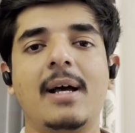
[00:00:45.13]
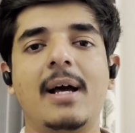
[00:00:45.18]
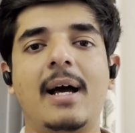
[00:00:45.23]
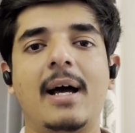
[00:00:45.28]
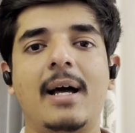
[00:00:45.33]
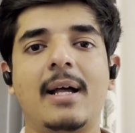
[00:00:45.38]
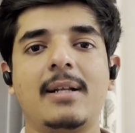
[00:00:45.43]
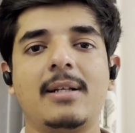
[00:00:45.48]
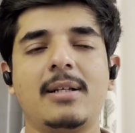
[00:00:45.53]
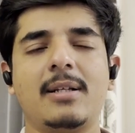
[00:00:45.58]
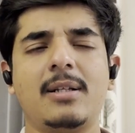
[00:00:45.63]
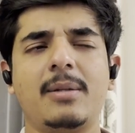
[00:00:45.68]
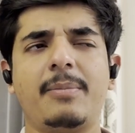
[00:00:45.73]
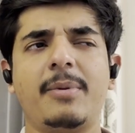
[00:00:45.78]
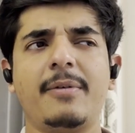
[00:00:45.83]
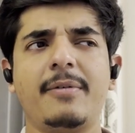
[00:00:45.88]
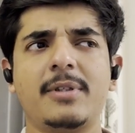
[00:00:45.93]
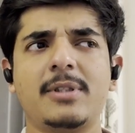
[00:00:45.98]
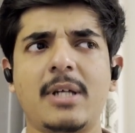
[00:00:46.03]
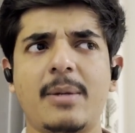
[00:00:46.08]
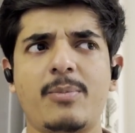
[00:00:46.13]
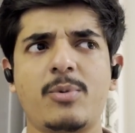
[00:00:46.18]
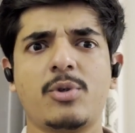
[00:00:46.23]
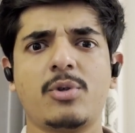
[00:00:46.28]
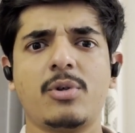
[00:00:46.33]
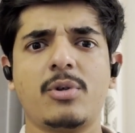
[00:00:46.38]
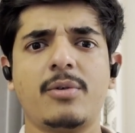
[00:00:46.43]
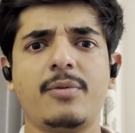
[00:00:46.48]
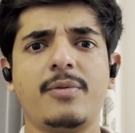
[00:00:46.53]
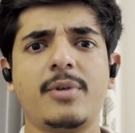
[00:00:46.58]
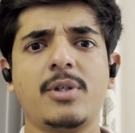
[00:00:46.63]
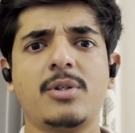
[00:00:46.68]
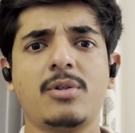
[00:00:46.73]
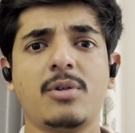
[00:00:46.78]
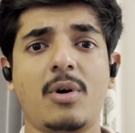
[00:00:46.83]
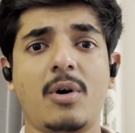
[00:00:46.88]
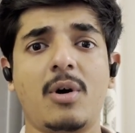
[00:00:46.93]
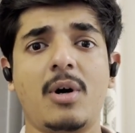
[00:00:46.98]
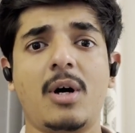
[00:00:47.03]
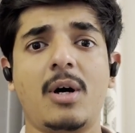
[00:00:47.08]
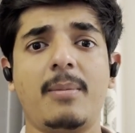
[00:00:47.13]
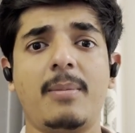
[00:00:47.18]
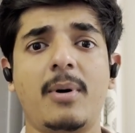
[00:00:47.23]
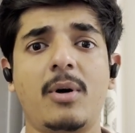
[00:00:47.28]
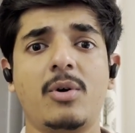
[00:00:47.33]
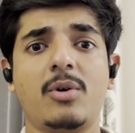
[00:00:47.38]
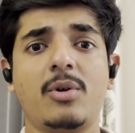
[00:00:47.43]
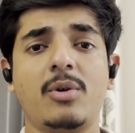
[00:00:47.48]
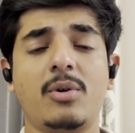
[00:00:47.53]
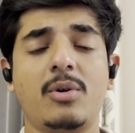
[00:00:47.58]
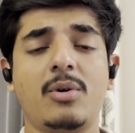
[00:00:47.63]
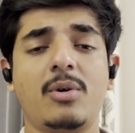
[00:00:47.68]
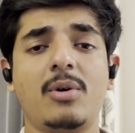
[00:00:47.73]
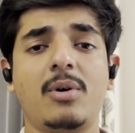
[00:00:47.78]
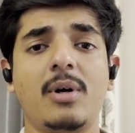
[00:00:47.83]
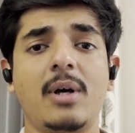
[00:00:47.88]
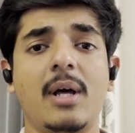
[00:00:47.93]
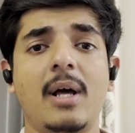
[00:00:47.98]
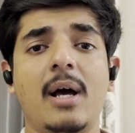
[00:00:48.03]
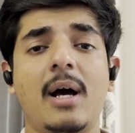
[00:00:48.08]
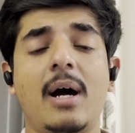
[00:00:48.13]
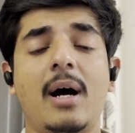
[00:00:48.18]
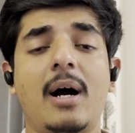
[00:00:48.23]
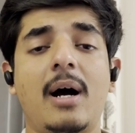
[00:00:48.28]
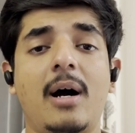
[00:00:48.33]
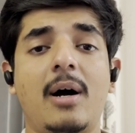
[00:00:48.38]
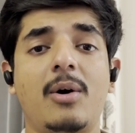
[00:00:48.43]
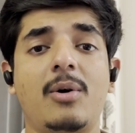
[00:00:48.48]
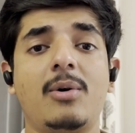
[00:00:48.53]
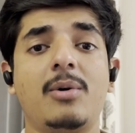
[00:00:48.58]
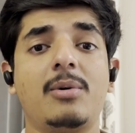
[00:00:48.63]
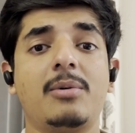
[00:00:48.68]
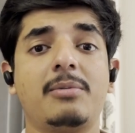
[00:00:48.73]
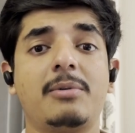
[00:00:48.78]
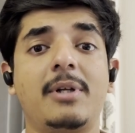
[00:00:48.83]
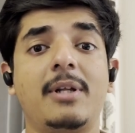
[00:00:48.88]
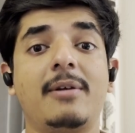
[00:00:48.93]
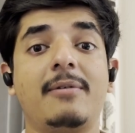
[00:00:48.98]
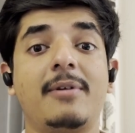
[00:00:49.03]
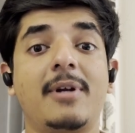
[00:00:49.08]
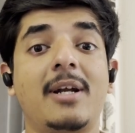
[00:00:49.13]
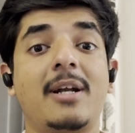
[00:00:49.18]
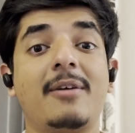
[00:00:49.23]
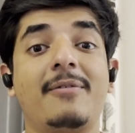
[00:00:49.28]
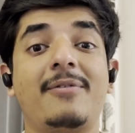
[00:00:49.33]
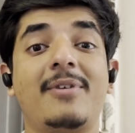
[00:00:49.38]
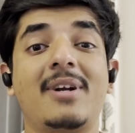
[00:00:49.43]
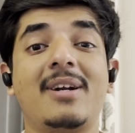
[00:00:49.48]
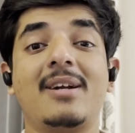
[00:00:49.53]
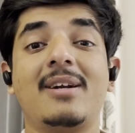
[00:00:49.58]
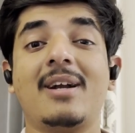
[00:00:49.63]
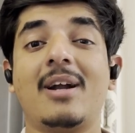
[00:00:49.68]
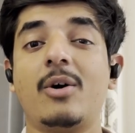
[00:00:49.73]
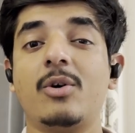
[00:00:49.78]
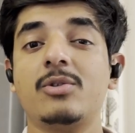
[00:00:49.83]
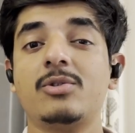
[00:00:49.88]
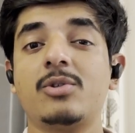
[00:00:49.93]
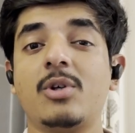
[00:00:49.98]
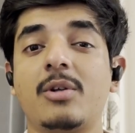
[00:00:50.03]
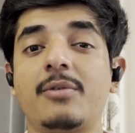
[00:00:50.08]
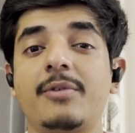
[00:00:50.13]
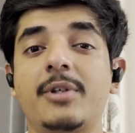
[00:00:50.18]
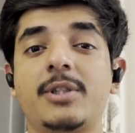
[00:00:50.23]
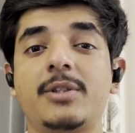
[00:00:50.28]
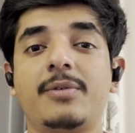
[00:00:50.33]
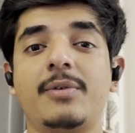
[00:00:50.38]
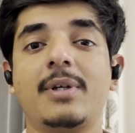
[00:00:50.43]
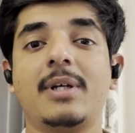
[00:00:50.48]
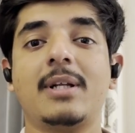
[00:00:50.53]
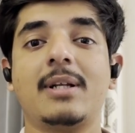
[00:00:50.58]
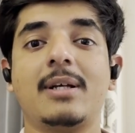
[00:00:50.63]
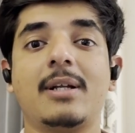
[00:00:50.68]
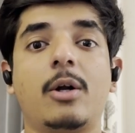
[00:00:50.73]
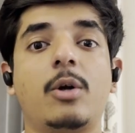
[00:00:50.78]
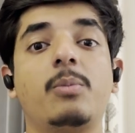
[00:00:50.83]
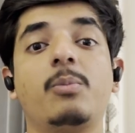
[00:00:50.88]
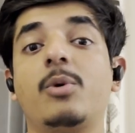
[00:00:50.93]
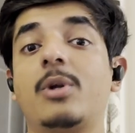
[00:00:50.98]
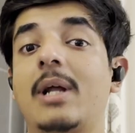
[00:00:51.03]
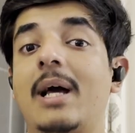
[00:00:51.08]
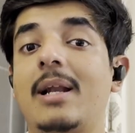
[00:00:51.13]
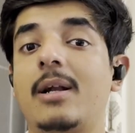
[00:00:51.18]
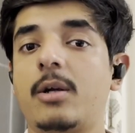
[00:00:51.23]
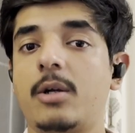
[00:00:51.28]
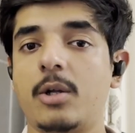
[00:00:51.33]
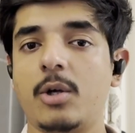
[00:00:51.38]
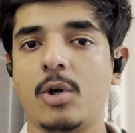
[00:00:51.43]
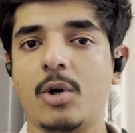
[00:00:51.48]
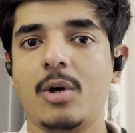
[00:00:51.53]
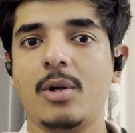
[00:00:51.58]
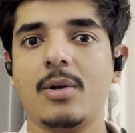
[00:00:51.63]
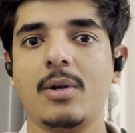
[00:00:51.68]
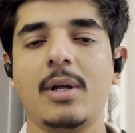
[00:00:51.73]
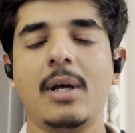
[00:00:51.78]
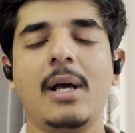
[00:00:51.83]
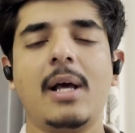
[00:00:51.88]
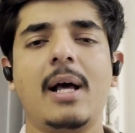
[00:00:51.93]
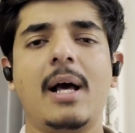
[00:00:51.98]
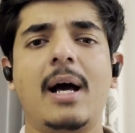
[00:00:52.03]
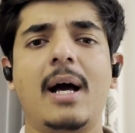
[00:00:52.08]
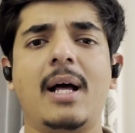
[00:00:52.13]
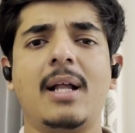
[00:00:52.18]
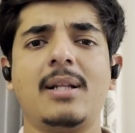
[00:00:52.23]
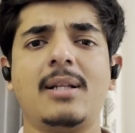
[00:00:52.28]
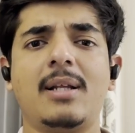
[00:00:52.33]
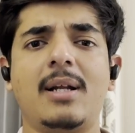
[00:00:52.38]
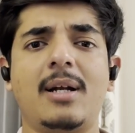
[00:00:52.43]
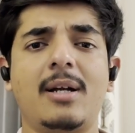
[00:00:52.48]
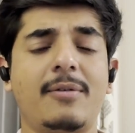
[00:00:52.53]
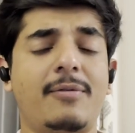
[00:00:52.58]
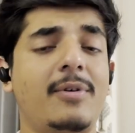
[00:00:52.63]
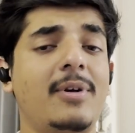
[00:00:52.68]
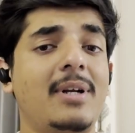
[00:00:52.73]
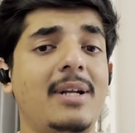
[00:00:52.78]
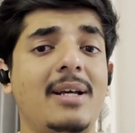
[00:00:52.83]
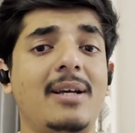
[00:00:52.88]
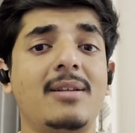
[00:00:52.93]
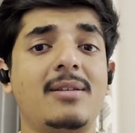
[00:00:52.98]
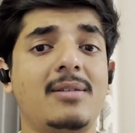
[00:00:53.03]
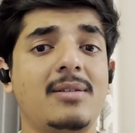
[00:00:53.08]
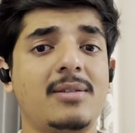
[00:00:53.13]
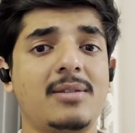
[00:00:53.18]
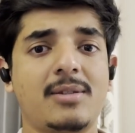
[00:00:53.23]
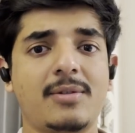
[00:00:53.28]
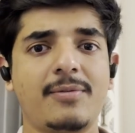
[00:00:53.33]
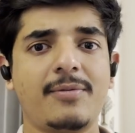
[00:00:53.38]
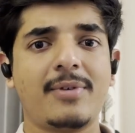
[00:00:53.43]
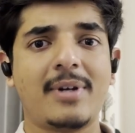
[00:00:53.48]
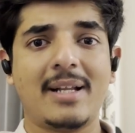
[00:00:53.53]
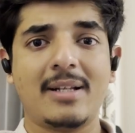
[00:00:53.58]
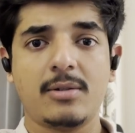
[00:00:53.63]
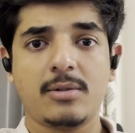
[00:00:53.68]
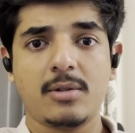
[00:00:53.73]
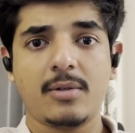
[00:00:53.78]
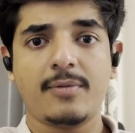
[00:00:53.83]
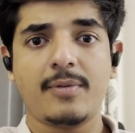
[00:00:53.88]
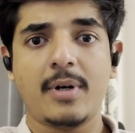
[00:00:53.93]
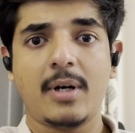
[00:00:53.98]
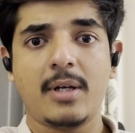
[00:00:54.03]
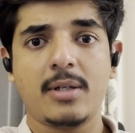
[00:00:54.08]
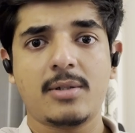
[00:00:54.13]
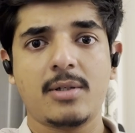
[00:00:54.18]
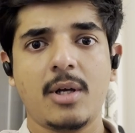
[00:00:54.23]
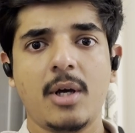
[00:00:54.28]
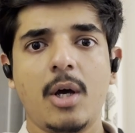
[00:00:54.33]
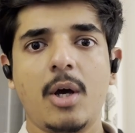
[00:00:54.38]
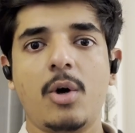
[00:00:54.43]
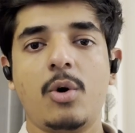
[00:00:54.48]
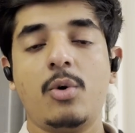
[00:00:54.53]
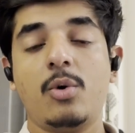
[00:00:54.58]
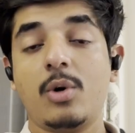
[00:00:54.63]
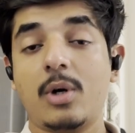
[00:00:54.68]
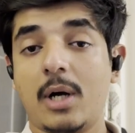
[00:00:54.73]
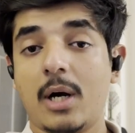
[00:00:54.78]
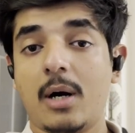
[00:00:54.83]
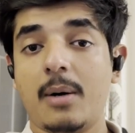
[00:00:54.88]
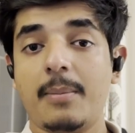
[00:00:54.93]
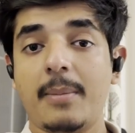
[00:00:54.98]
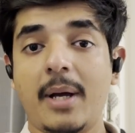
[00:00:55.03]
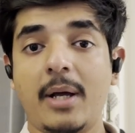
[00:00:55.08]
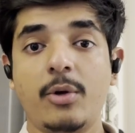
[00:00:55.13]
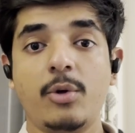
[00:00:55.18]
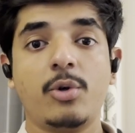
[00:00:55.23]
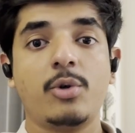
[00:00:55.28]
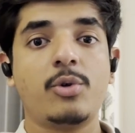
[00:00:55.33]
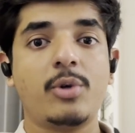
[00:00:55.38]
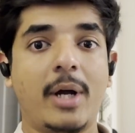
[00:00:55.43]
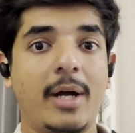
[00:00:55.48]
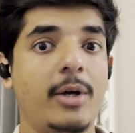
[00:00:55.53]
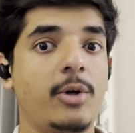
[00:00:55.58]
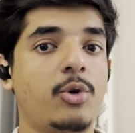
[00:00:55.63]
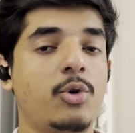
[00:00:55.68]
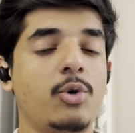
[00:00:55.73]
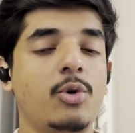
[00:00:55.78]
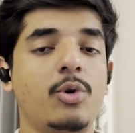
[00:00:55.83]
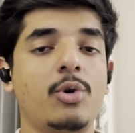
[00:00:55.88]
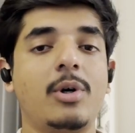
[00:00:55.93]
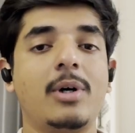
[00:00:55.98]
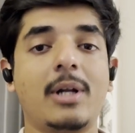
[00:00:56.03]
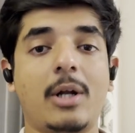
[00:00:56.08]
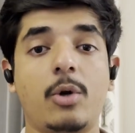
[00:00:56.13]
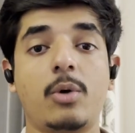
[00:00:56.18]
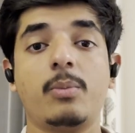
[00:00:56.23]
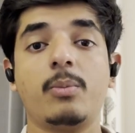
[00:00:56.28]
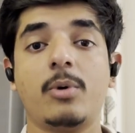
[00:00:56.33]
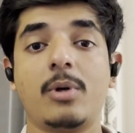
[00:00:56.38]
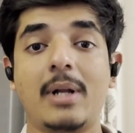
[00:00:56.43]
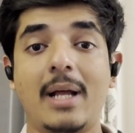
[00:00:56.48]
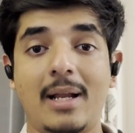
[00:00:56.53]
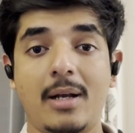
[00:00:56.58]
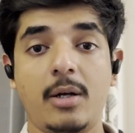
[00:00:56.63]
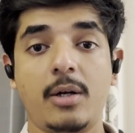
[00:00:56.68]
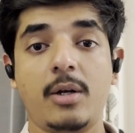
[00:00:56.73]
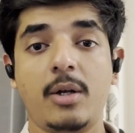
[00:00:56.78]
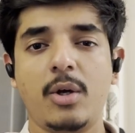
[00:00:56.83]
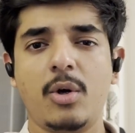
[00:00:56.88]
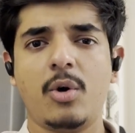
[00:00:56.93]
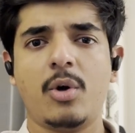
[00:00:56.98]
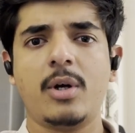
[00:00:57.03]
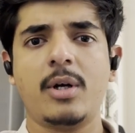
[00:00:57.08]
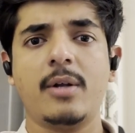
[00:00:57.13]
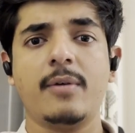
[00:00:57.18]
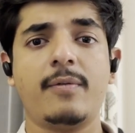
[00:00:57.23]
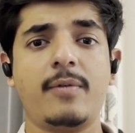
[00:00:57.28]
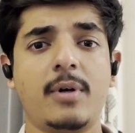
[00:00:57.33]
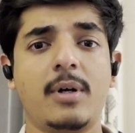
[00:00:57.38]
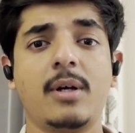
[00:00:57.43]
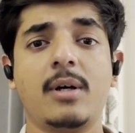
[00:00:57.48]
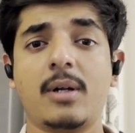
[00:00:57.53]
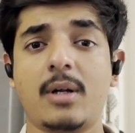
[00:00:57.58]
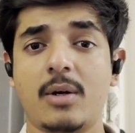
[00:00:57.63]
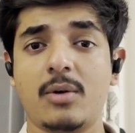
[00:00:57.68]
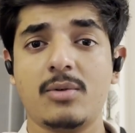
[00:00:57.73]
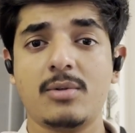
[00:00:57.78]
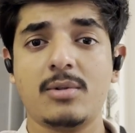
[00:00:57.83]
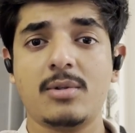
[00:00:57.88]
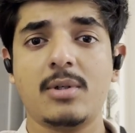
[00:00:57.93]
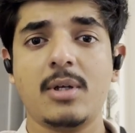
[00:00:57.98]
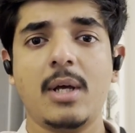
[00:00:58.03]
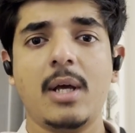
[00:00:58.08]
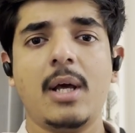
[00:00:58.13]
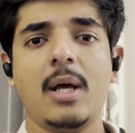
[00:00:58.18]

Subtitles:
And in the previous episode, we saw about, how there are different grounds on which we can ground morality on. And there are different atheist friends of us who come and who try to ground morality on different grounds.